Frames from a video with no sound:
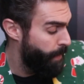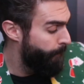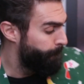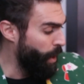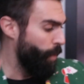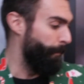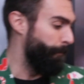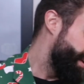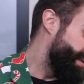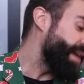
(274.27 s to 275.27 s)
Boom!
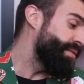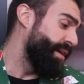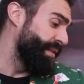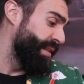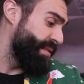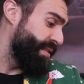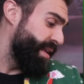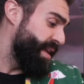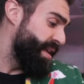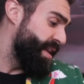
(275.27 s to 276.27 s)
Next on the list,
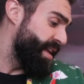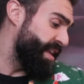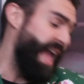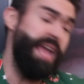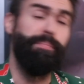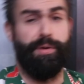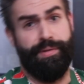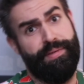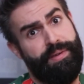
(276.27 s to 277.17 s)
gamers.